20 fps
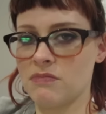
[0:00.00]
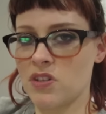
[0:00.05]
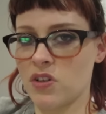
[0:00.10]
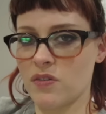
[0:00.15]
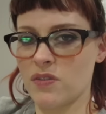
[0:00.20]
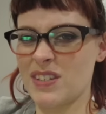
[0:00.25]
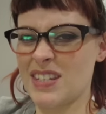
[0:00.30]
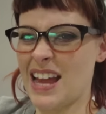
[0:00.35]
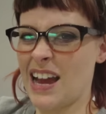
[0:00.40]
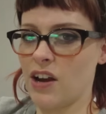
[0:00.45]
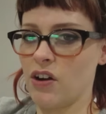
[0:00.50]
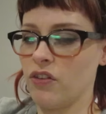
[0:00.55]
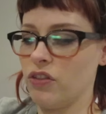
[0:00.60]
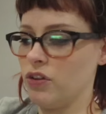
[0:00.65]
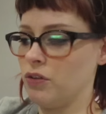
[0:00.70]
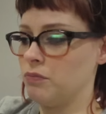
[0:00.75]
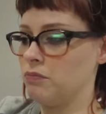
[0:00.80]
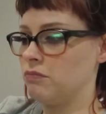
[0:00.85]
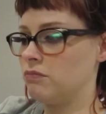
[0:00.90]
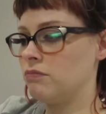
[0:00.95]
sort of snack
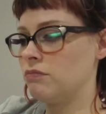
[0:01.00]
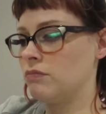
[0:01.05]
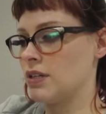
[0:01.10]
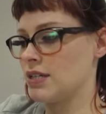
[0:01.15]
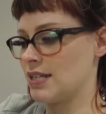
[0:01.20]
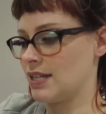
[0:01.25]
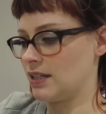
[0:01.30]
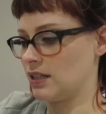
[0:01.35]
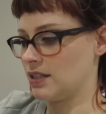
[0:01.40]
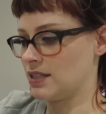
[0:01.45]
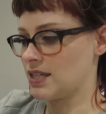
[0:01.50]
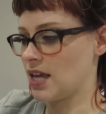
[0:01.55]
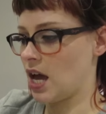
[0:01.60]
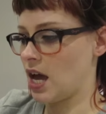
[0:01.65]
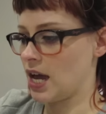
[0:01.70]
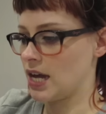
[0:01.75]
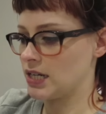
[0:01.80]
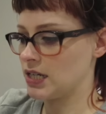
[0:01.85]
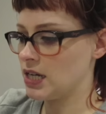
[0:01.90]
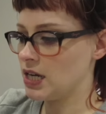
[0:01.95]
on them as little
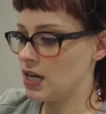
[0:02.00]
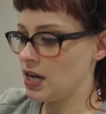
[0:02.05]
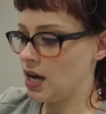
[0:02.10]
side.